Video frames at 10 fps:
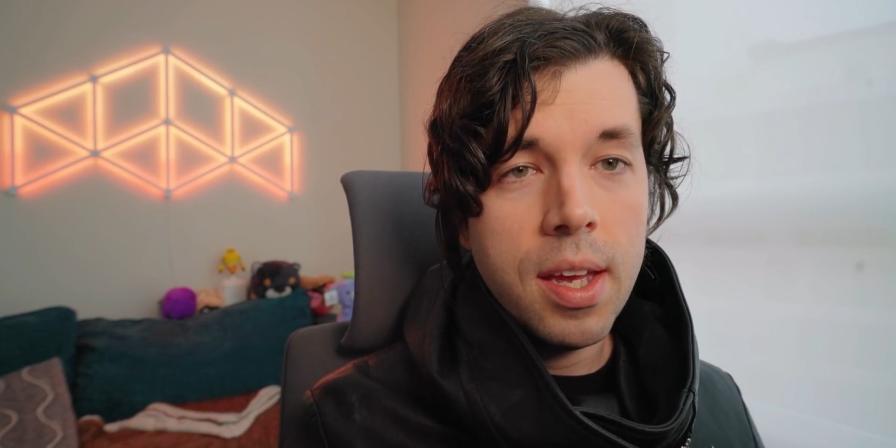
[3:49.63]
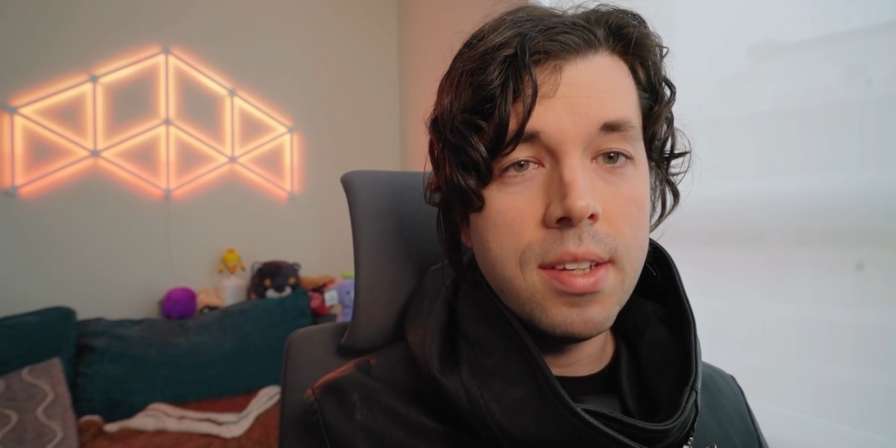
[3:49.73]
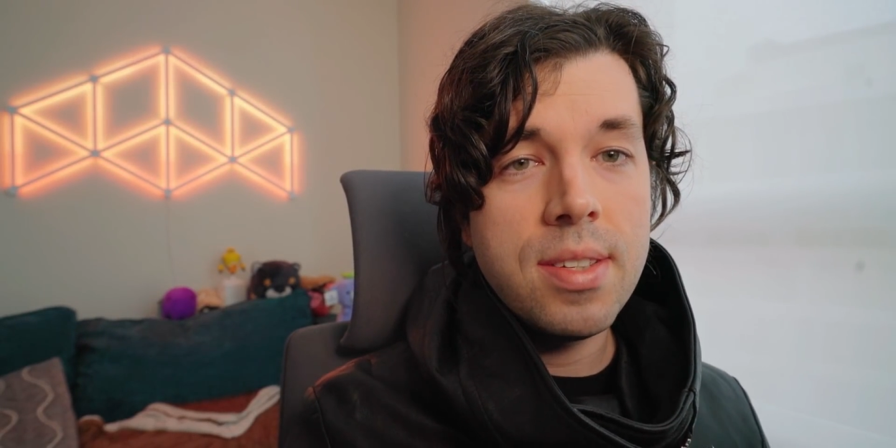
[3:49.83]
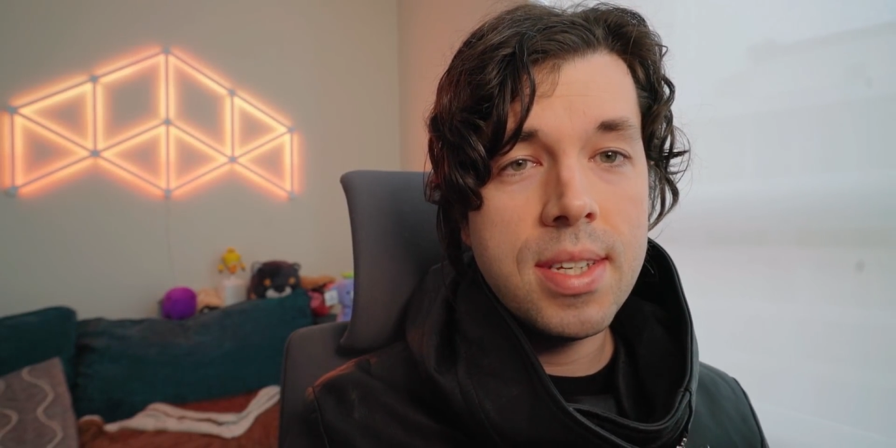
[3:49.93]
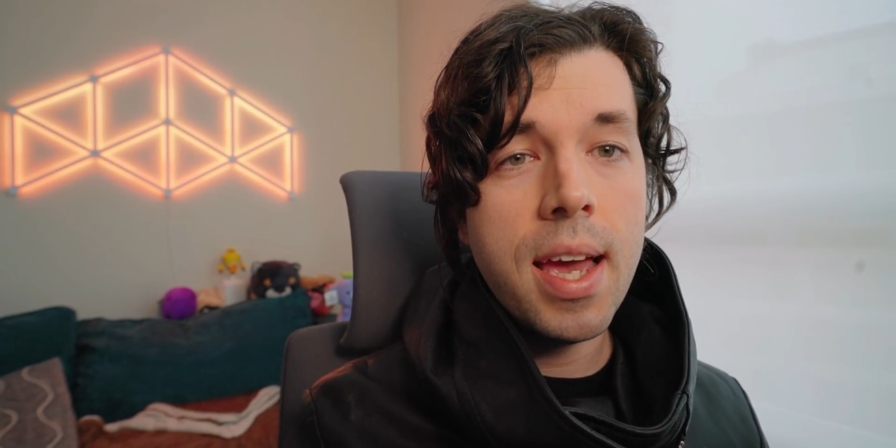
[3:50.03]

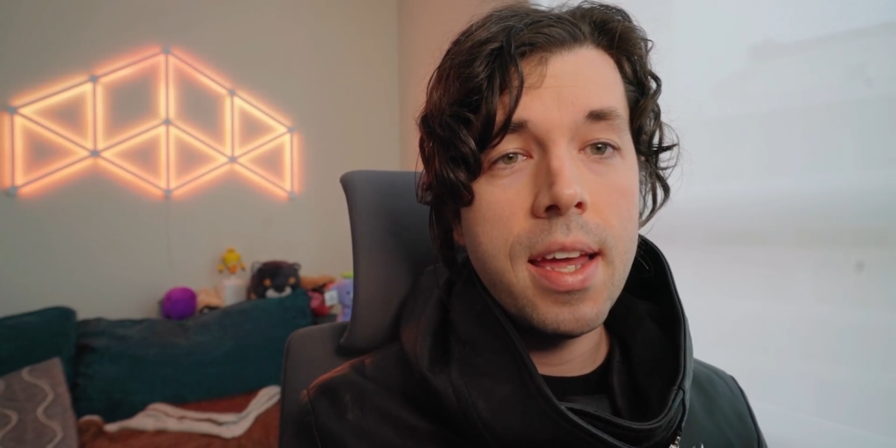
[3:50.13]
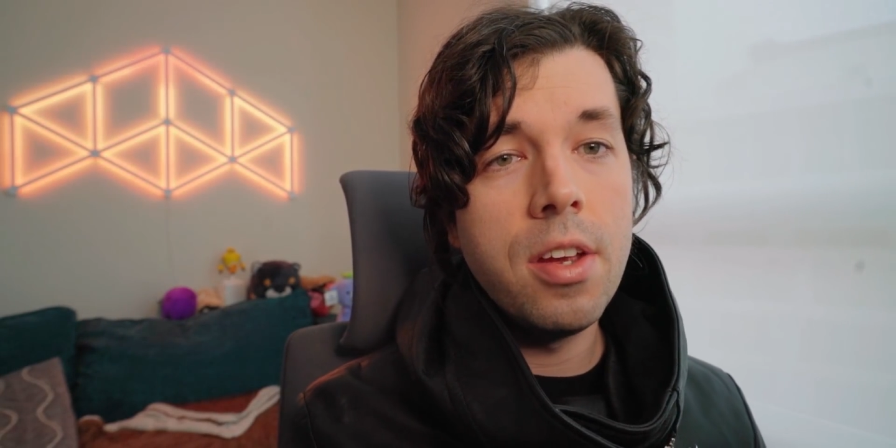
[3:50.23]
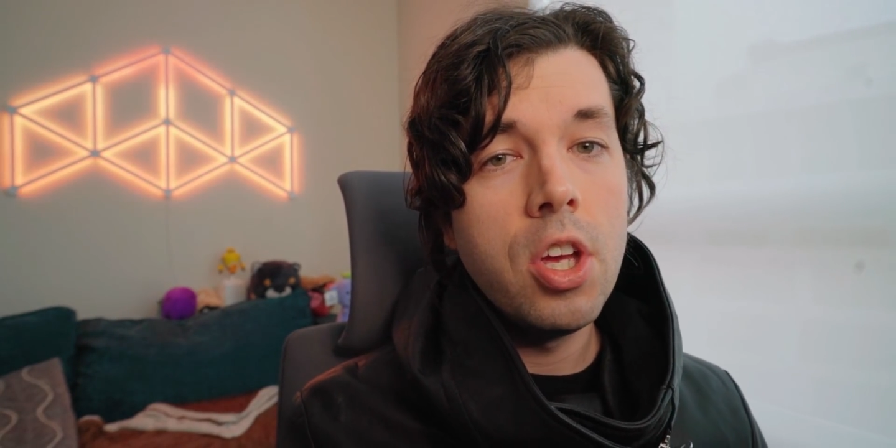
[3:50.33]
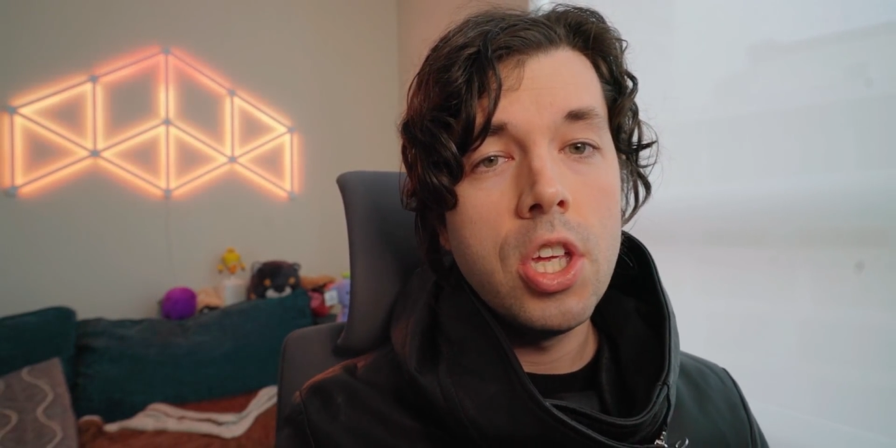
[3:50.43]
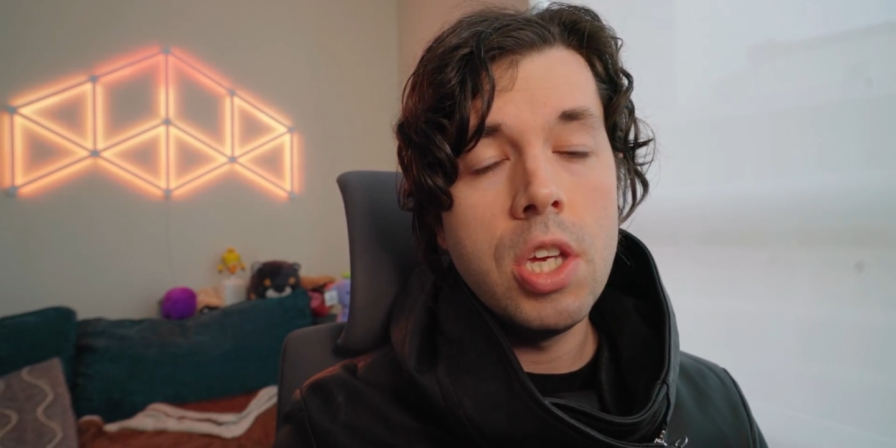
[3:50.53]
Instead,
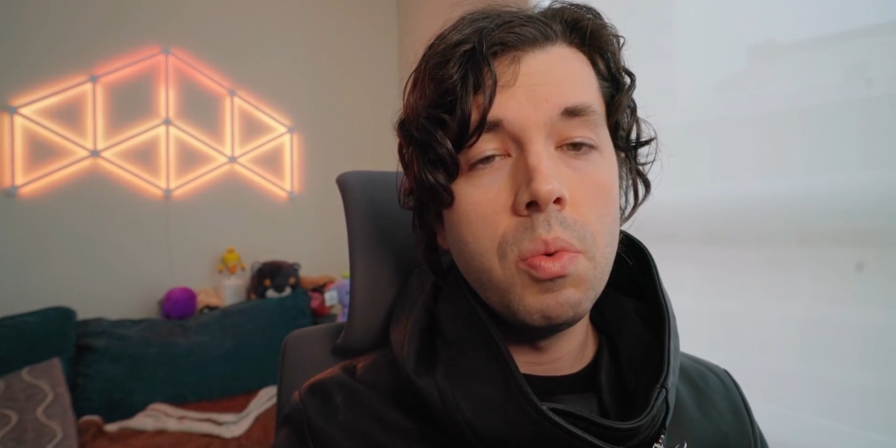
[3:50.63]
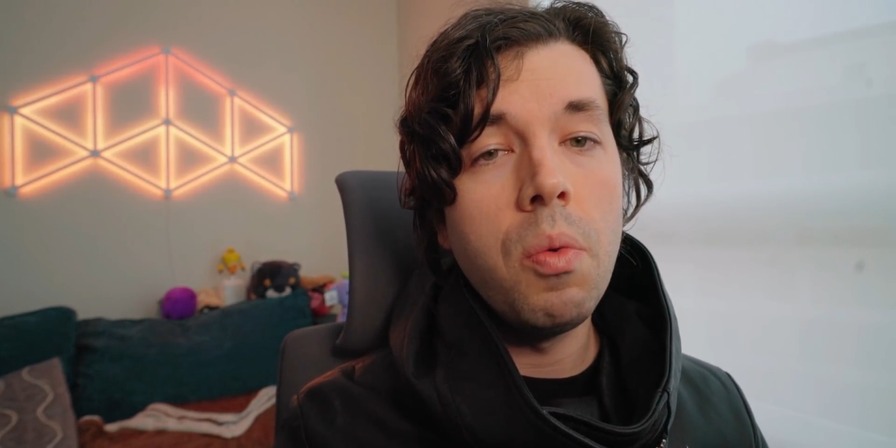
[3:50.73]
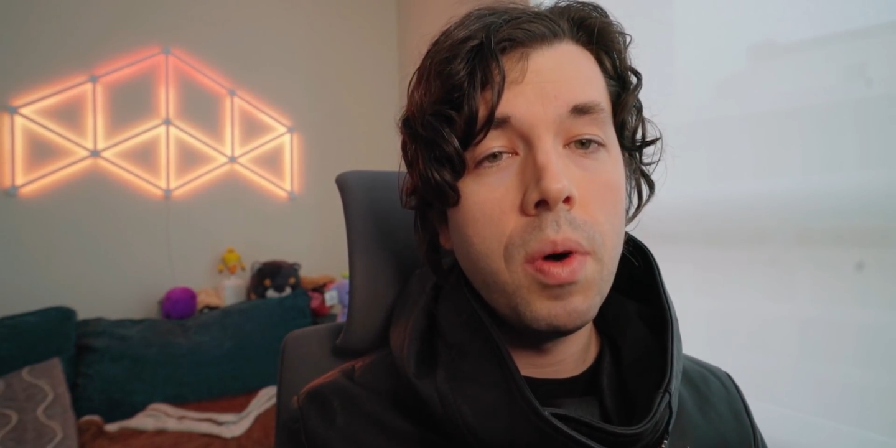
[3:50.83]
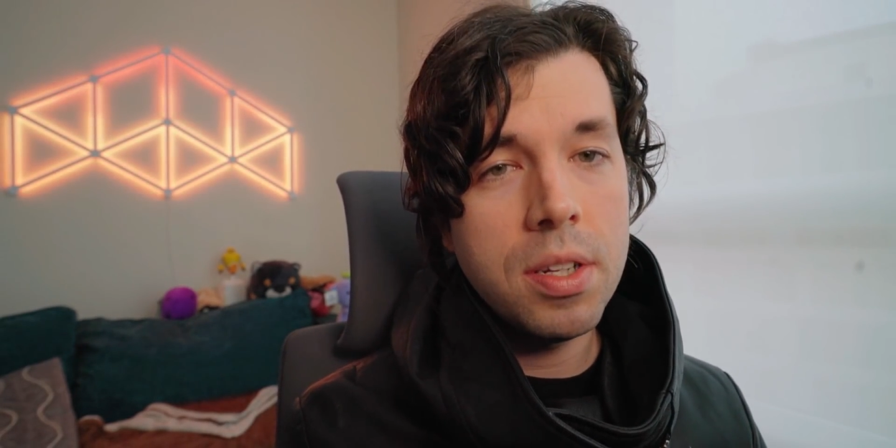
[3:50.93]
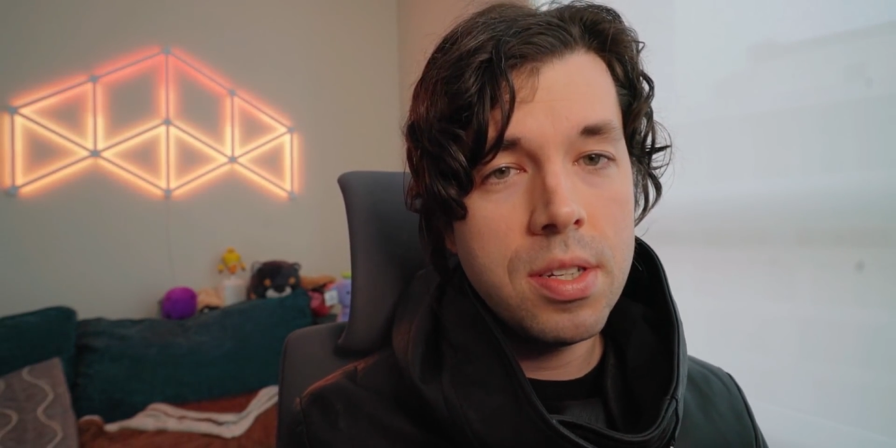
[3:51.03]
you will
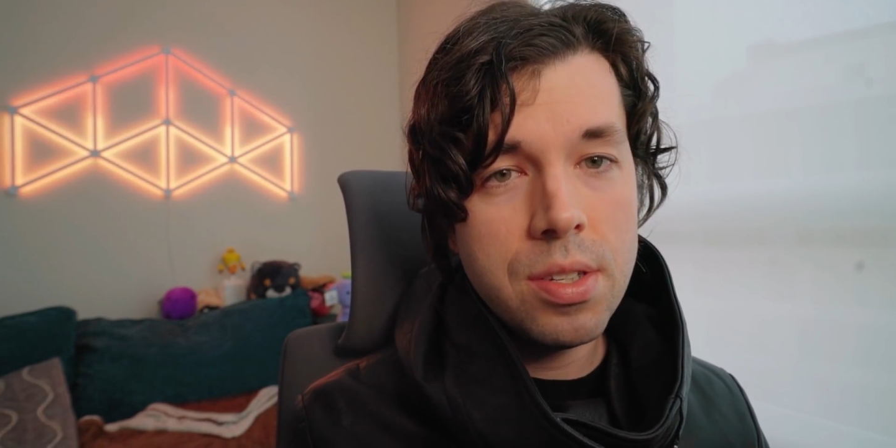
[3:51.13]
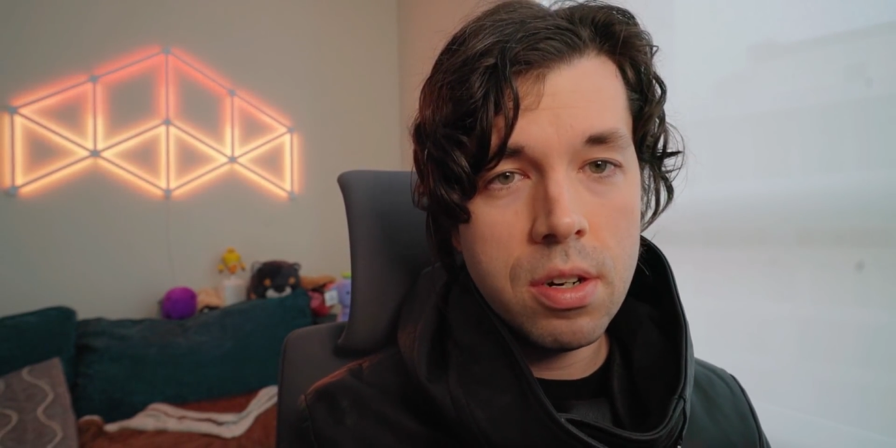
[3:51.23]
want to